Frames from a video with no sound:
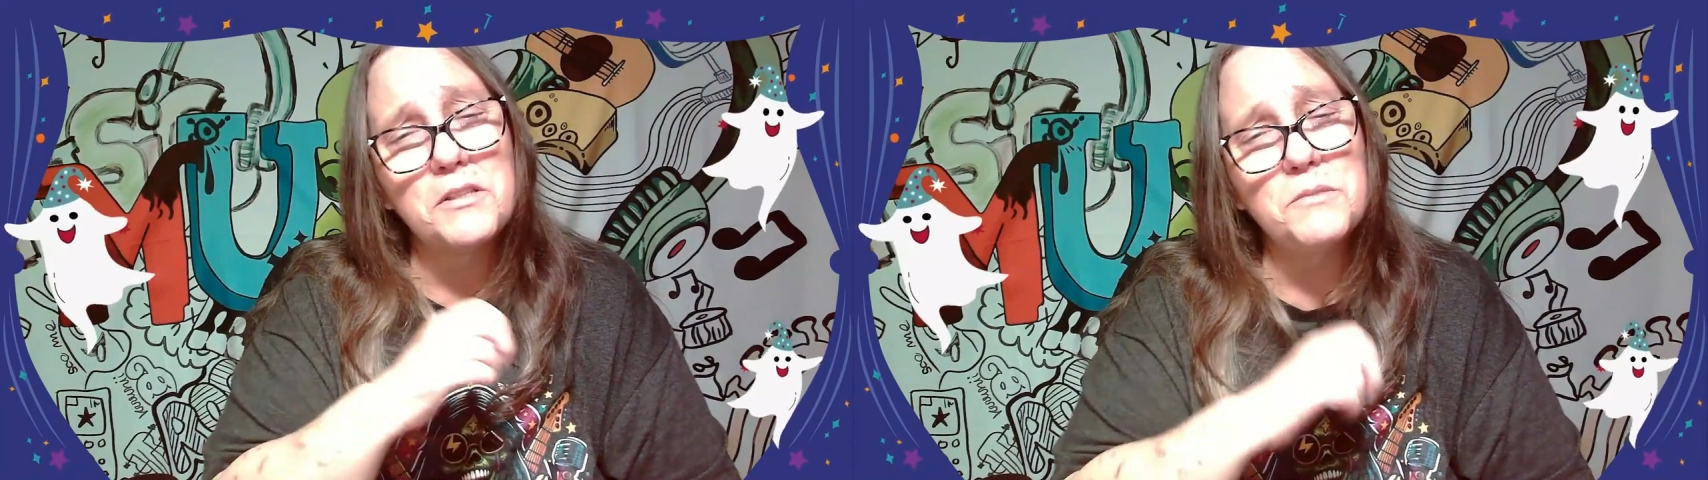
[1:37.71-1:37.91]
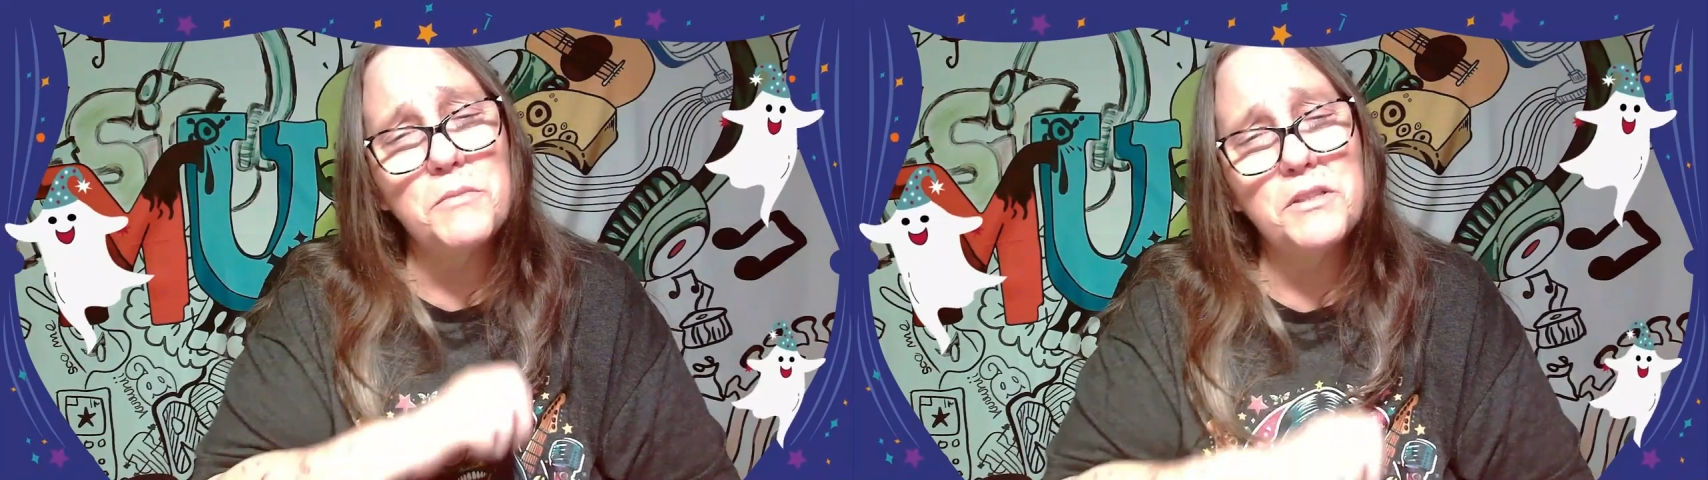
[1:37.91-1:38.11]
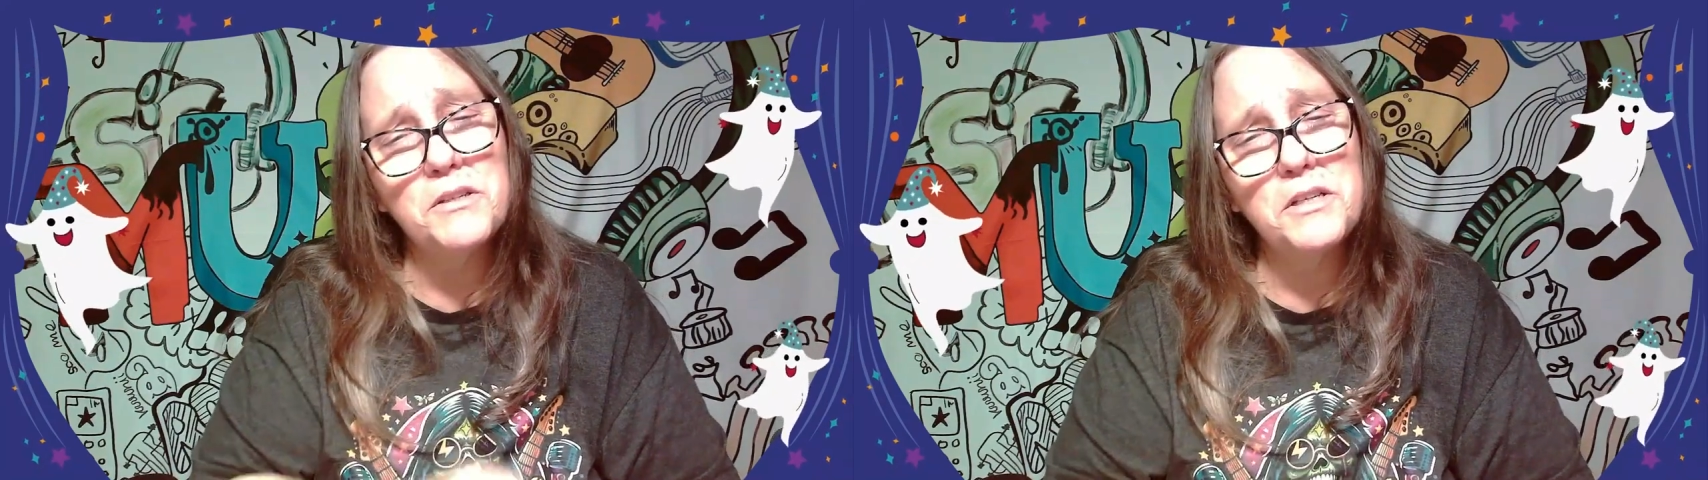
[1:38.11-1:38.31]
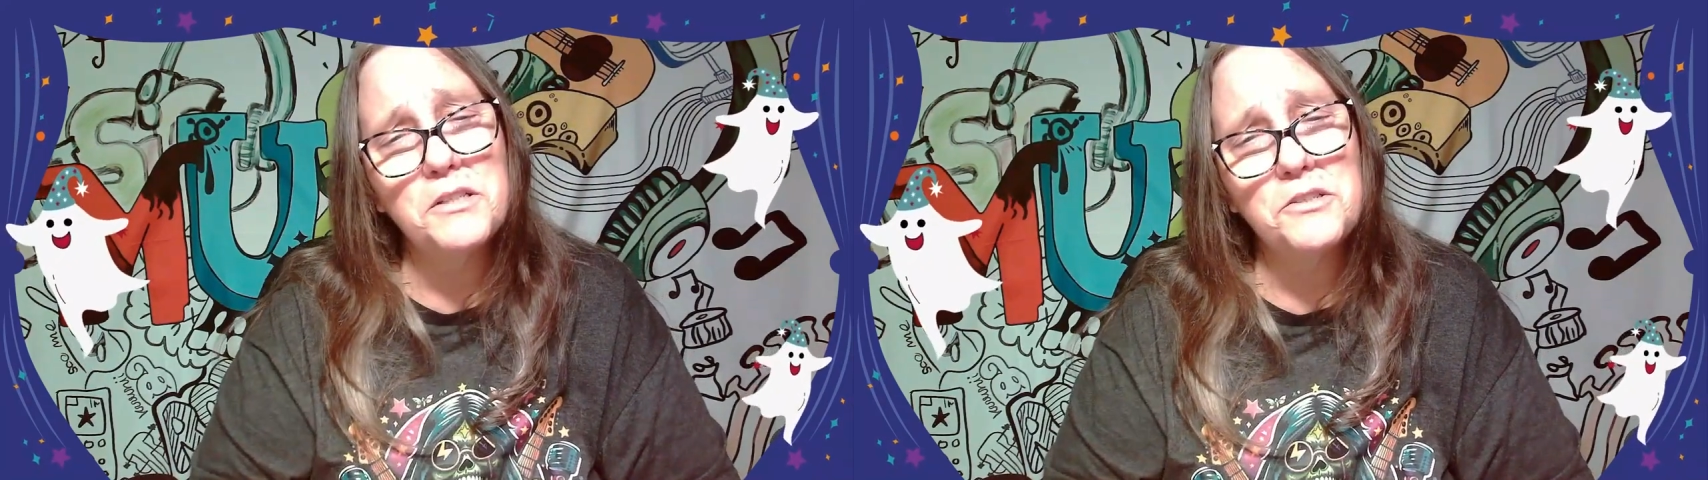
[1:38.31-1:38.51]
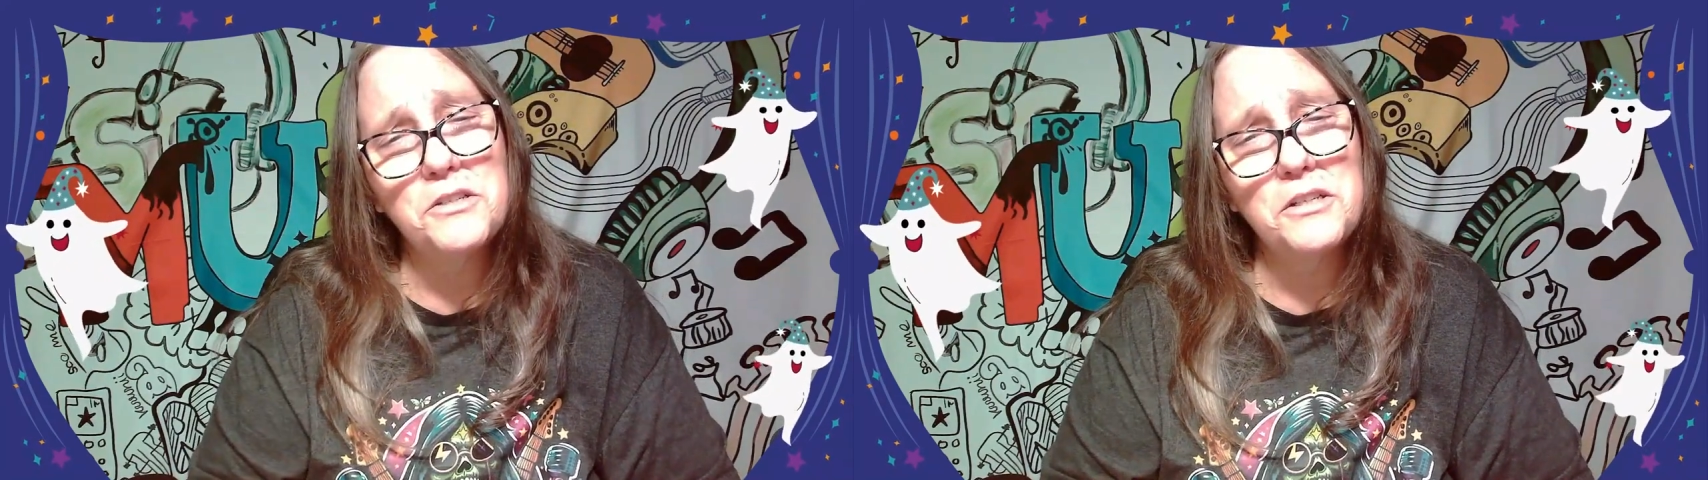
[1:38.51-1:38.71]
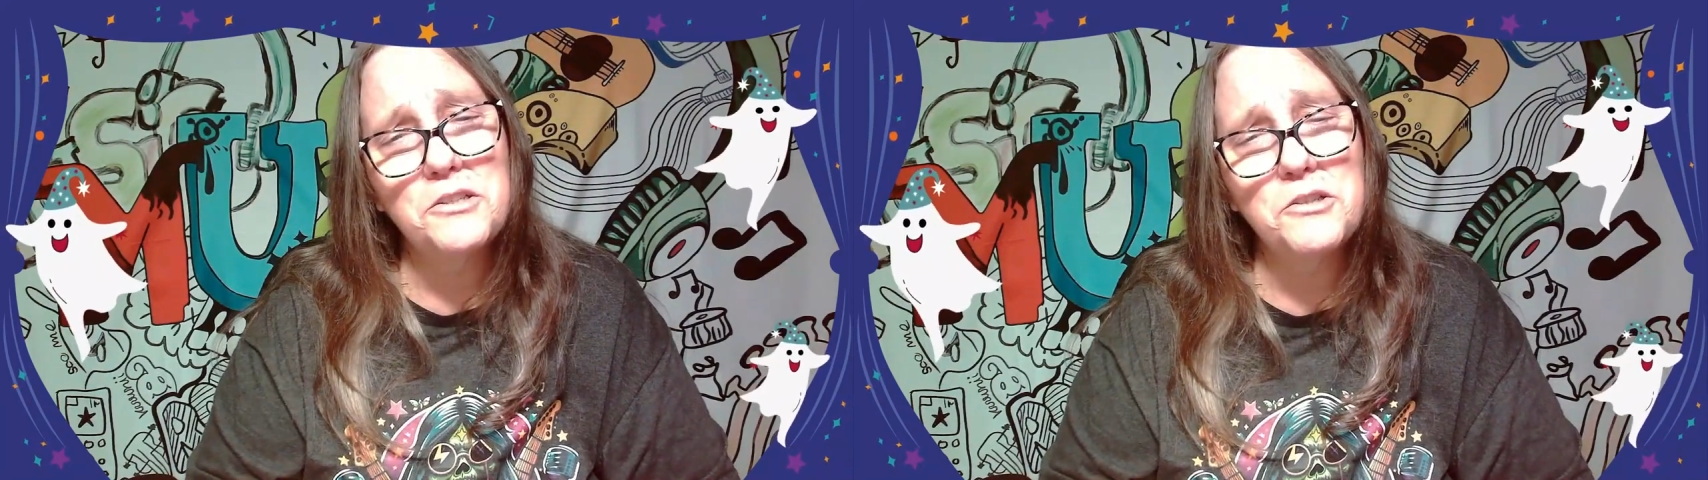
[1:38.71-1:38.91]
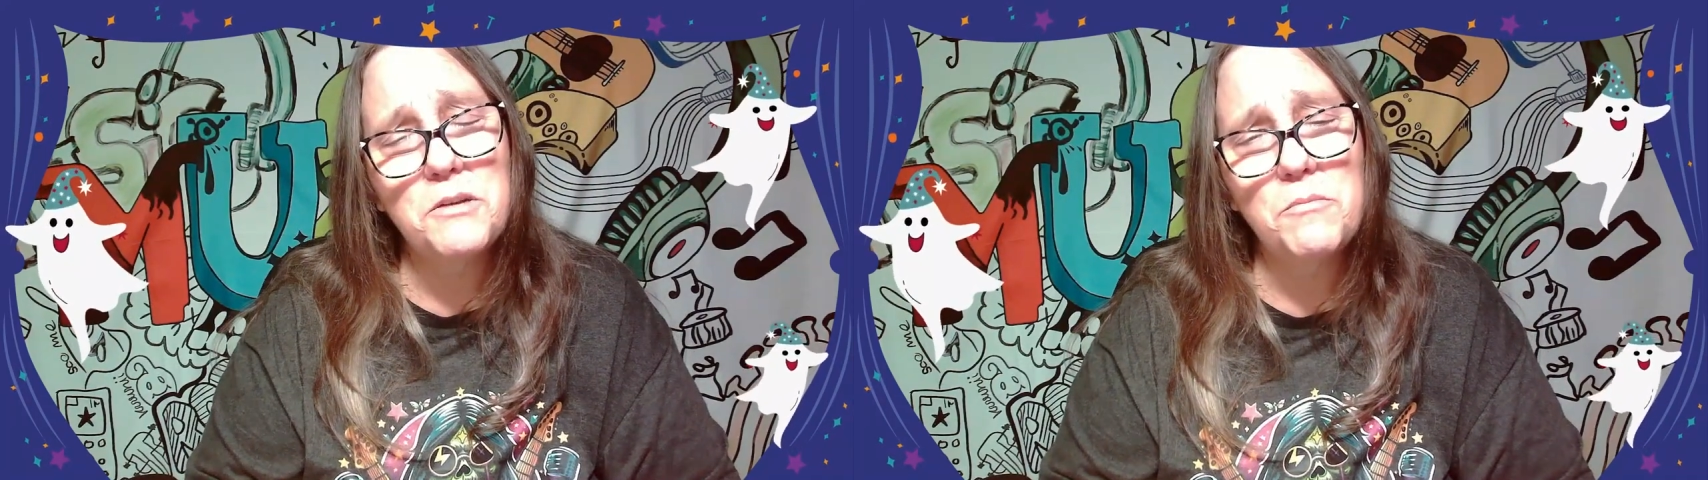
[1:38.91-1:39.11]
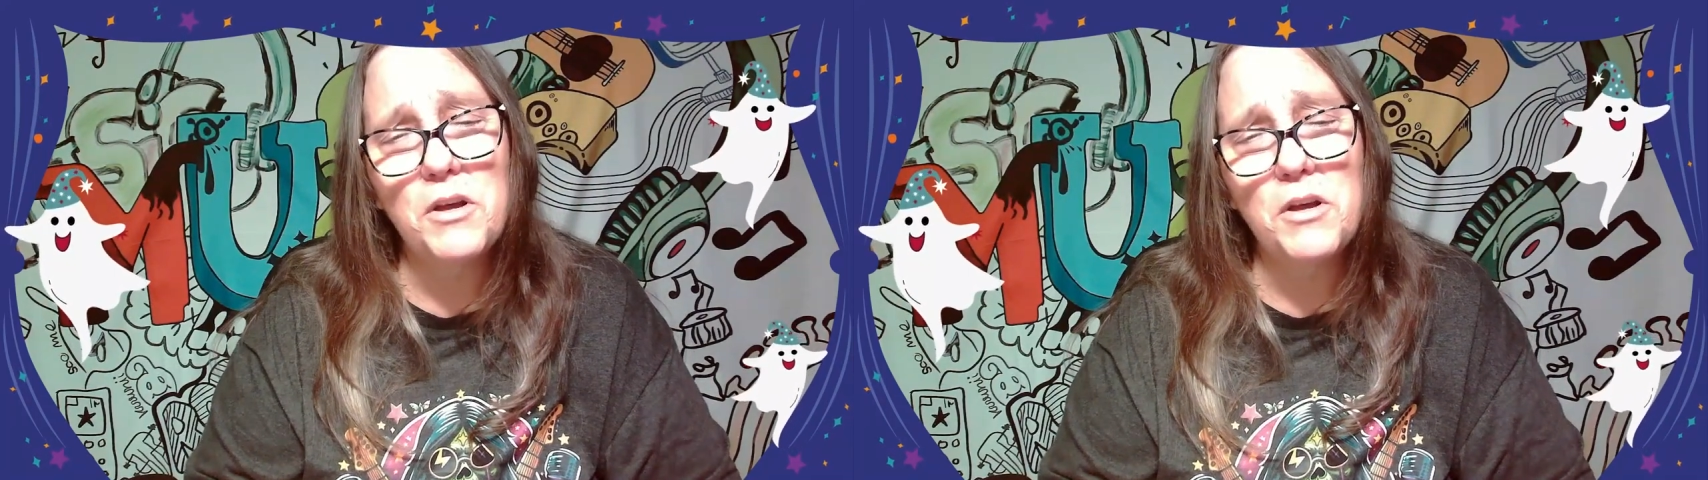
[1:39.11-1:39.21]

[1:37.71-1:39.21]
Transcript: This month they're getting trick-or-treat